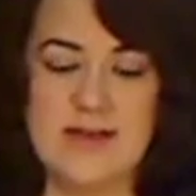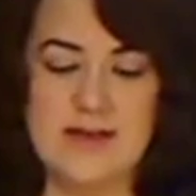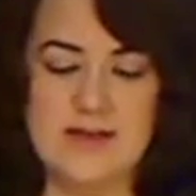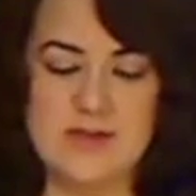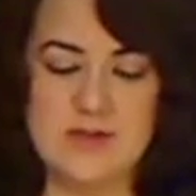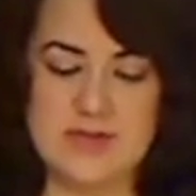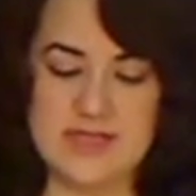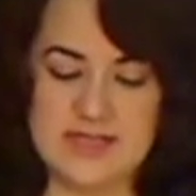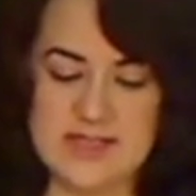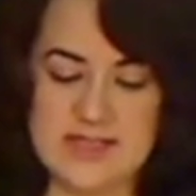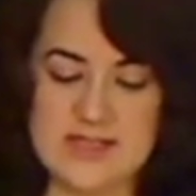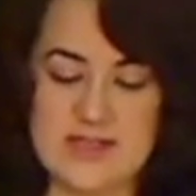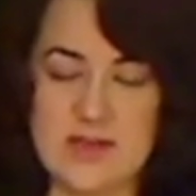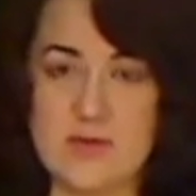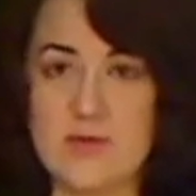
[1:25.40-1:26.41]
So since
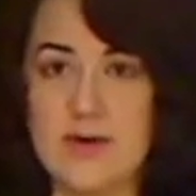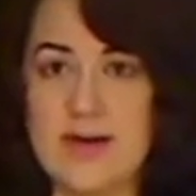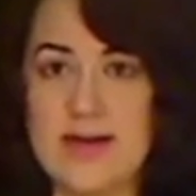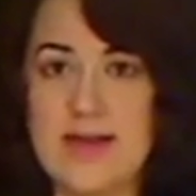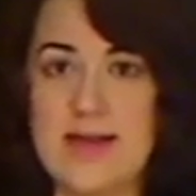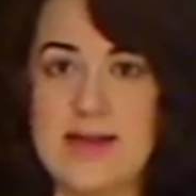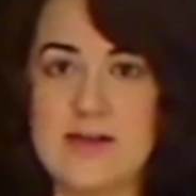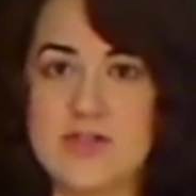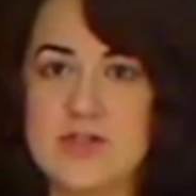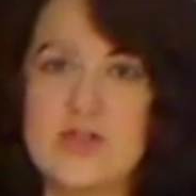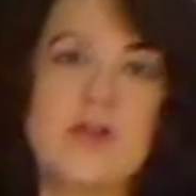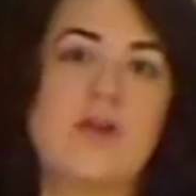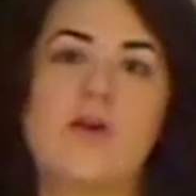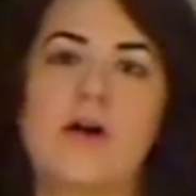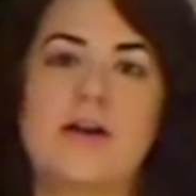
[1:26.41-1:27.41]
this is a 3-inch
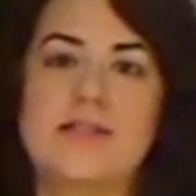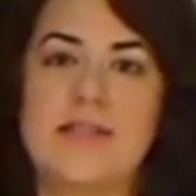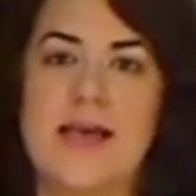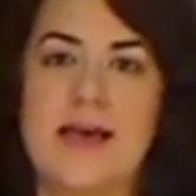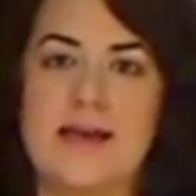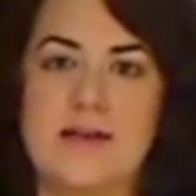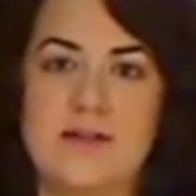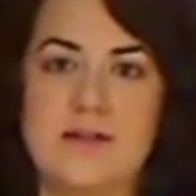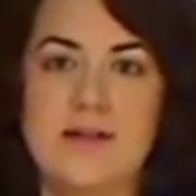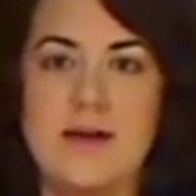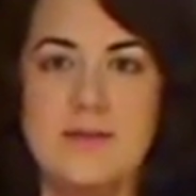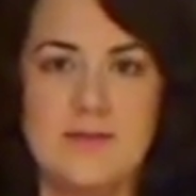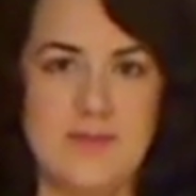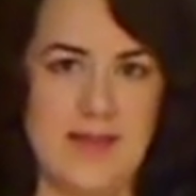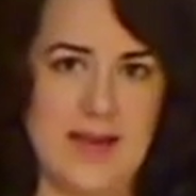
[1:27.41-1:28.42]
across candle,
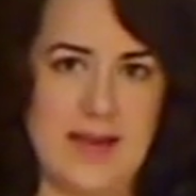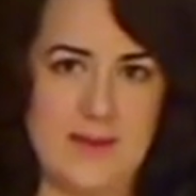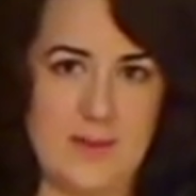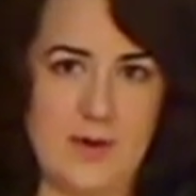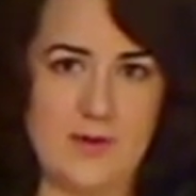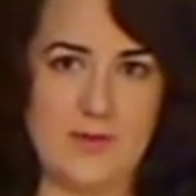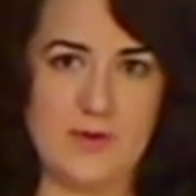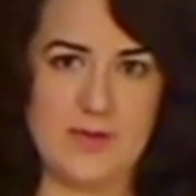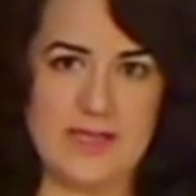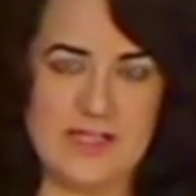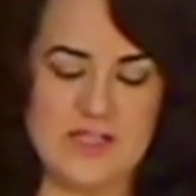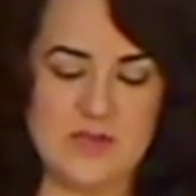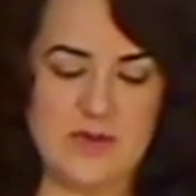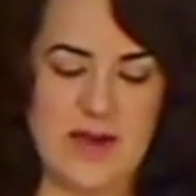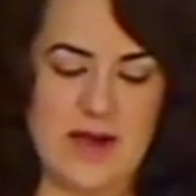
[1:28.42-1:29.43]
I'm letting it burn for at
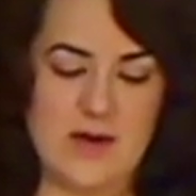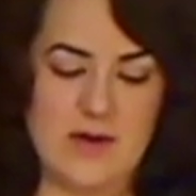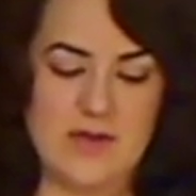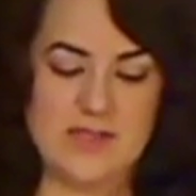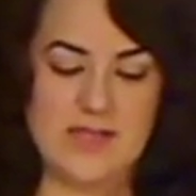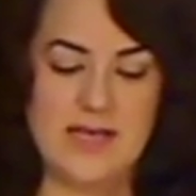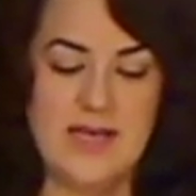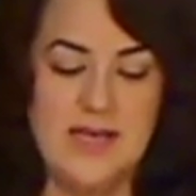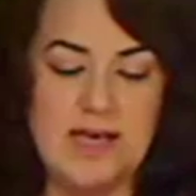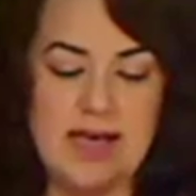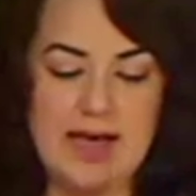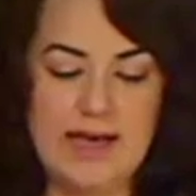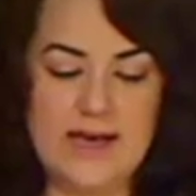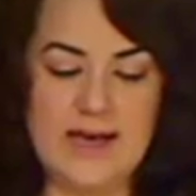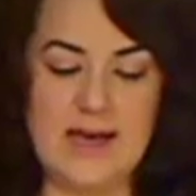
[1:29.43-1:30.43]
least 3 hours.
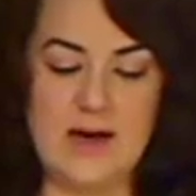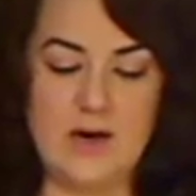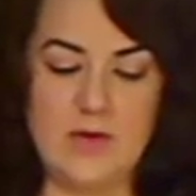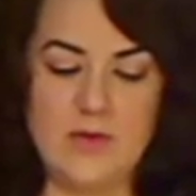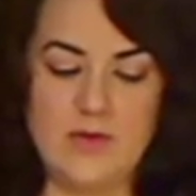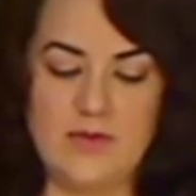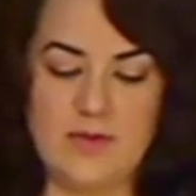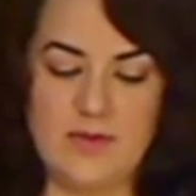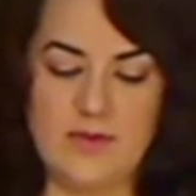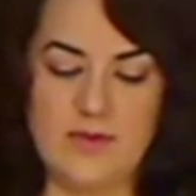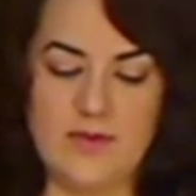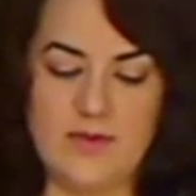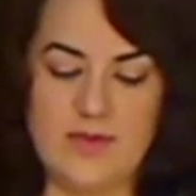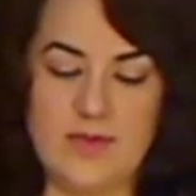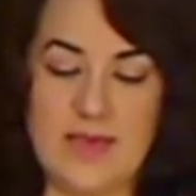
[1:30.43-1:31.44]
Now,
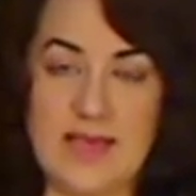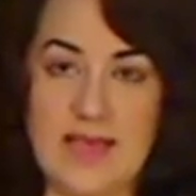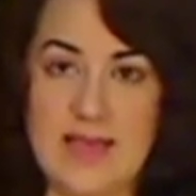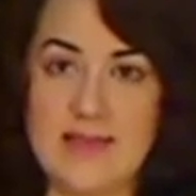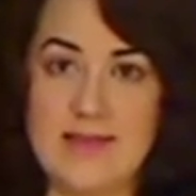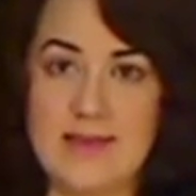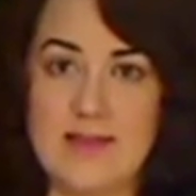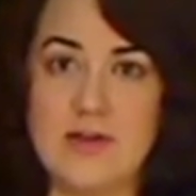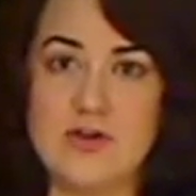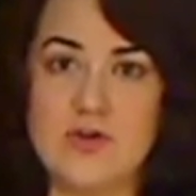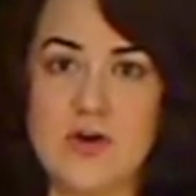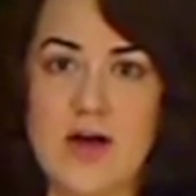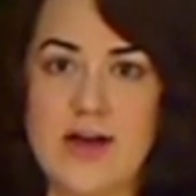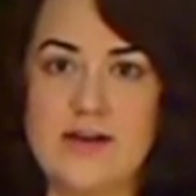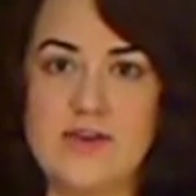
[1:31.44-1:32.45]
the key thing that you're
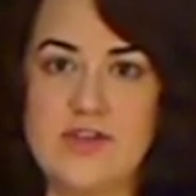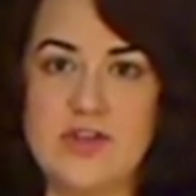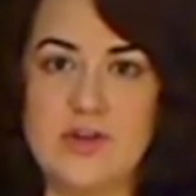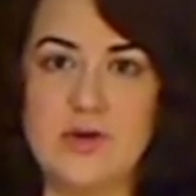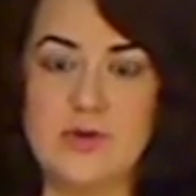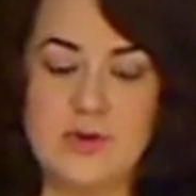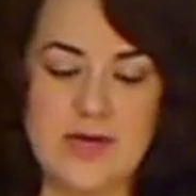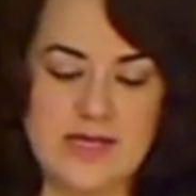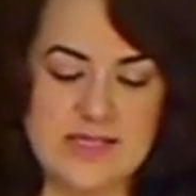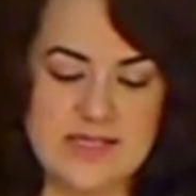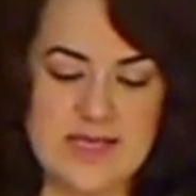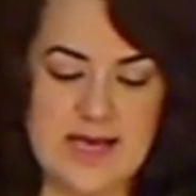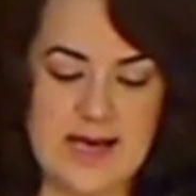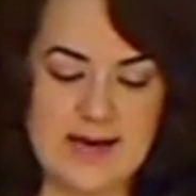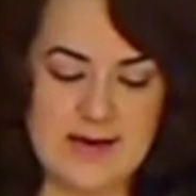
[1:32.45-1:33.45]
trying to do is
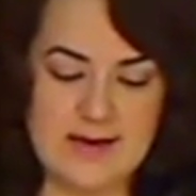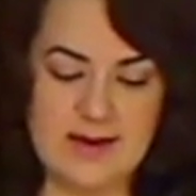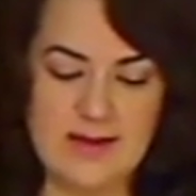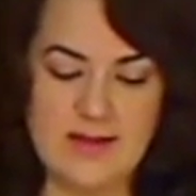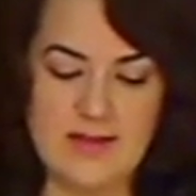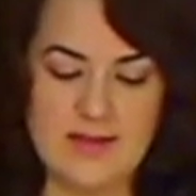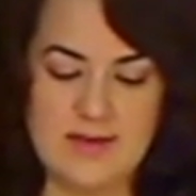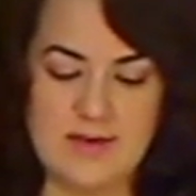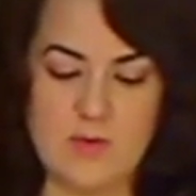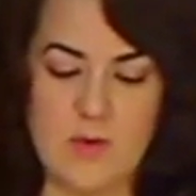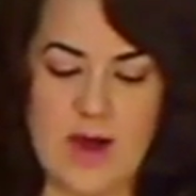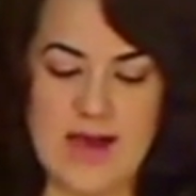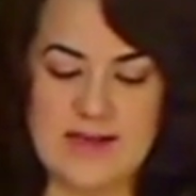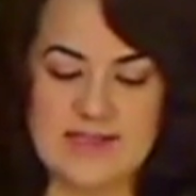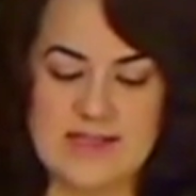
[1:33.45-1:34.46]
get the
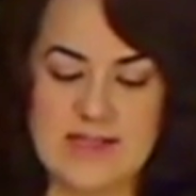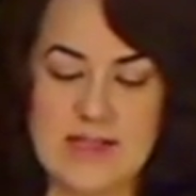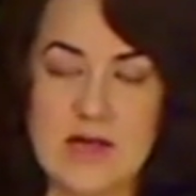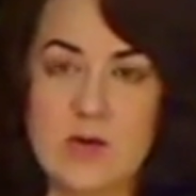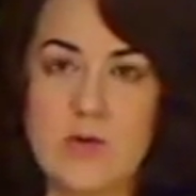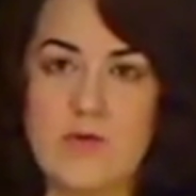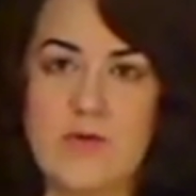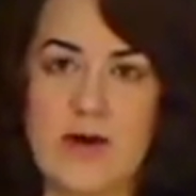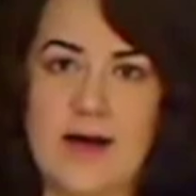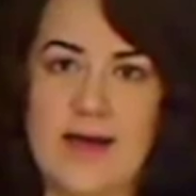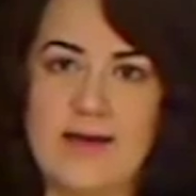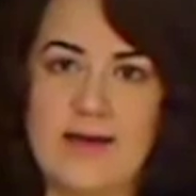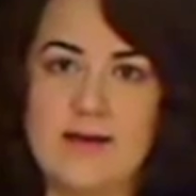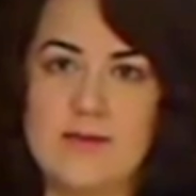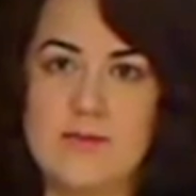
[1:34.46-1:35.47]
wax to
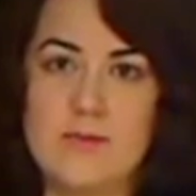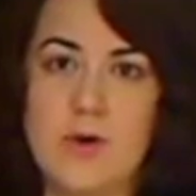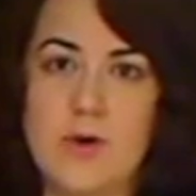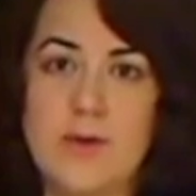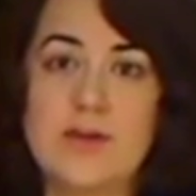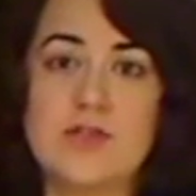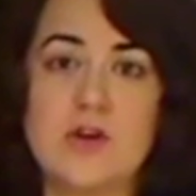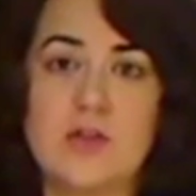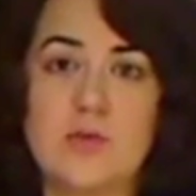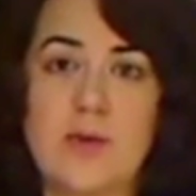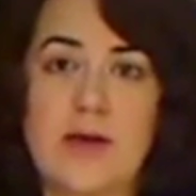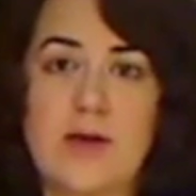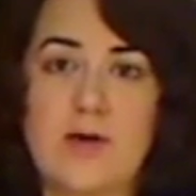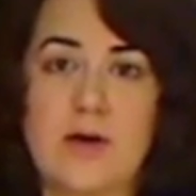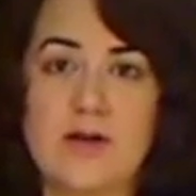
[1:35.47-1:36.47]
liquefy pretty much all the
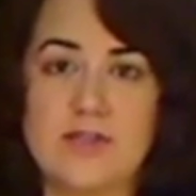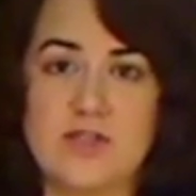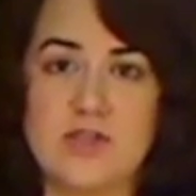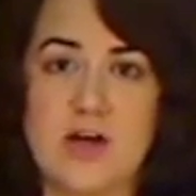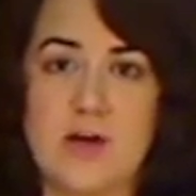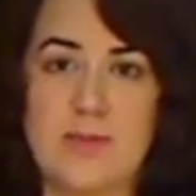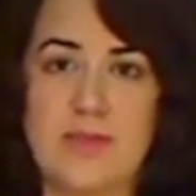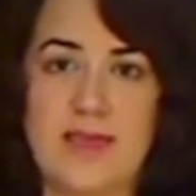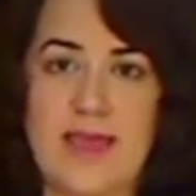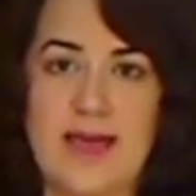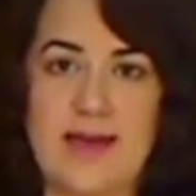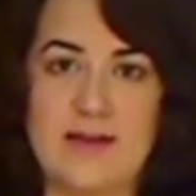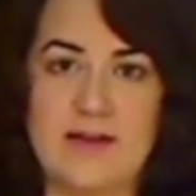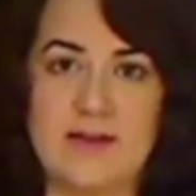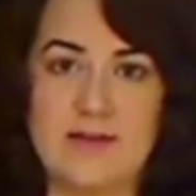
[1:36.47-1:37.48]
way across the top of the
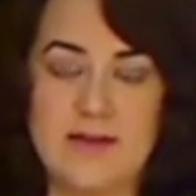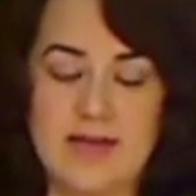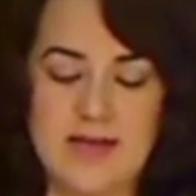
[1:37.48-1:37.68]
candle.